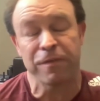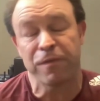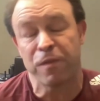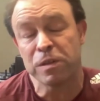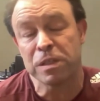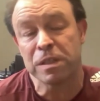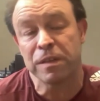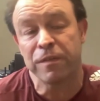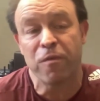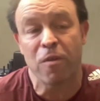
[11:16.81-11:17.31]

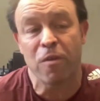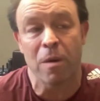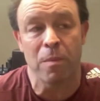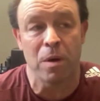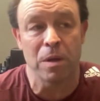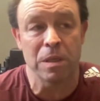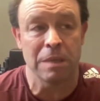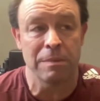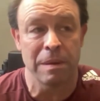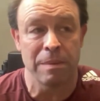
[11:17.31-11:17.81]
First and
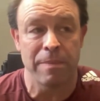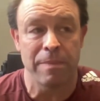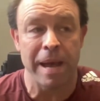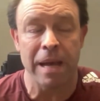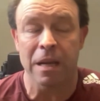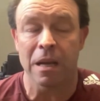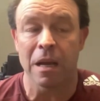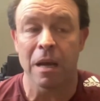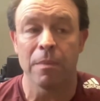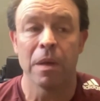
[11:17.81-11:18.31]
foremost, let me
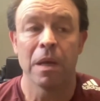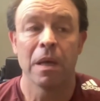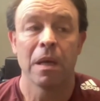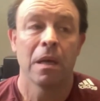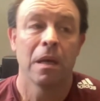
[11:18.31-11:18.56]
back up.